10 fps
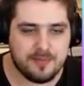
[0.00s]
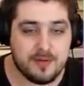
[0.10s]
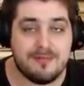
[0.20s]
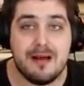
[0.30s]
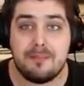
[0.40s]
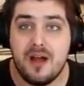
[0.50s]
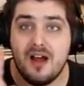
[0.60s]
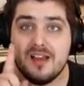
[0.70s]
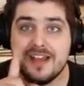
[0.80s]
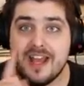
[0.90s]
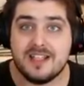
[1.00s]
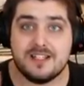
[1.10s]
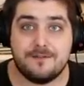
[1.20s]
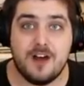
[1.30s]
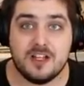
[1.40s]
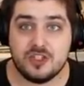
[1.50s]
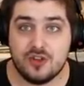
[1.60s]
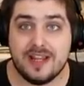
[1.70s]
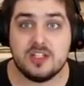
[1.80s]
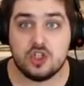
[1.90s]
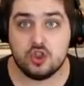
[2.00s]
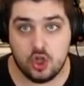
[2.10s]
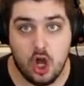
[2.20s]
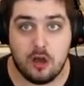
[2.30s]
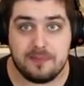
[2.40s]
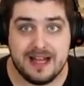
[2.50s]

But remember, it's the first train to stop.